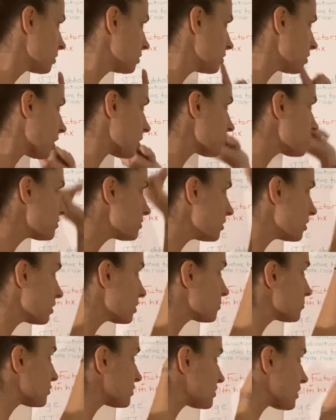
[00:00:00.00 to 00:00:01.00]
the other thing
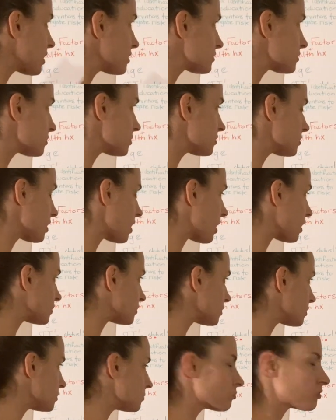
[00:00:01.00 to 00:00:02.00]
besides all
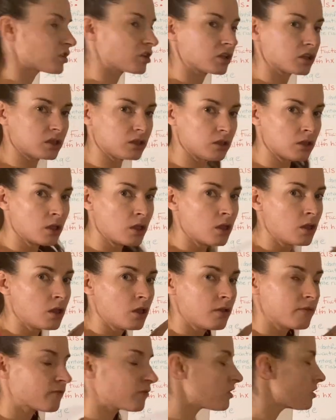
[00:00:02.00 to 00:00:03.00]
that you want to
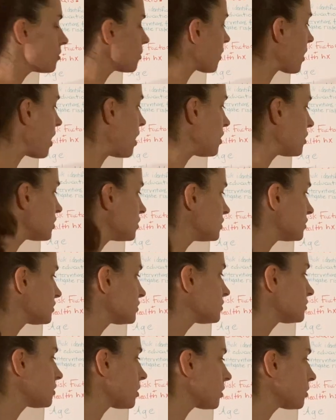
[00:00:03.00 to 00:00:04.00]
figure out is
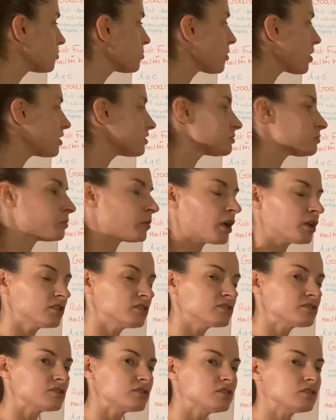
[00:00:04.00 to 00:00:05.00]
their past
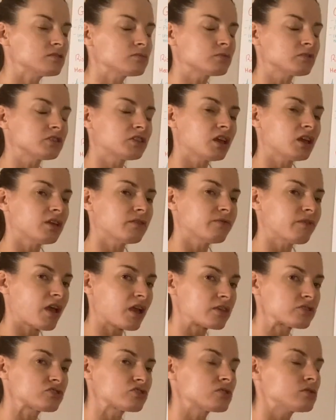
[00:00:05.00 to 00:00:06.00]
pregnancies. Were they
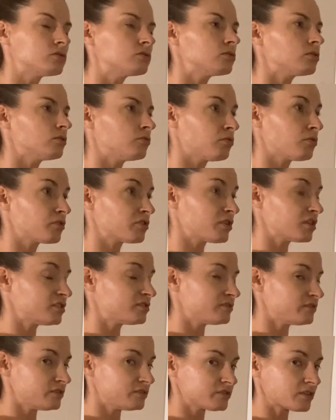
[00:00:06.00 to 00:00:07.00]
vaginal or were they
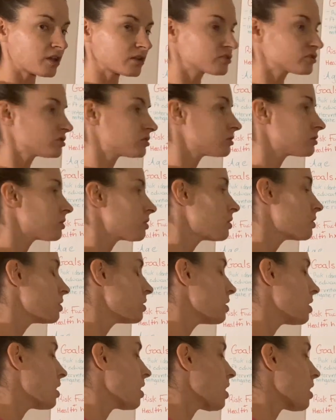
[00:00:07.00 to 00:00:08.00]
C-section?
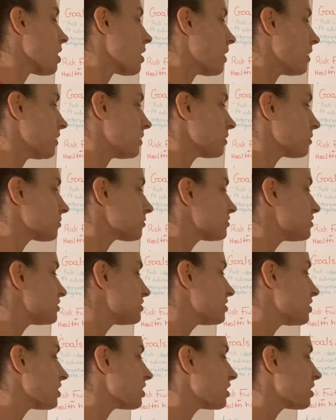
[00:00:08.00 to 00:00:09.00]
And did
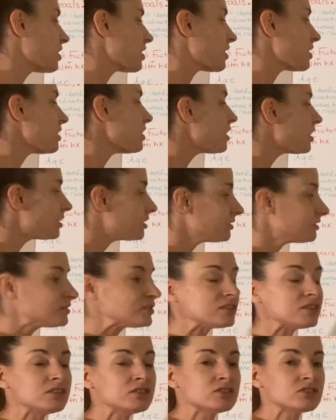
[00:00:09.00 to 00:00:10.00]
they get
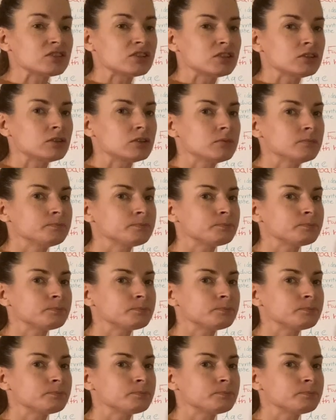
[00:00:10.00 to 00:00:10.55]
anesthesia?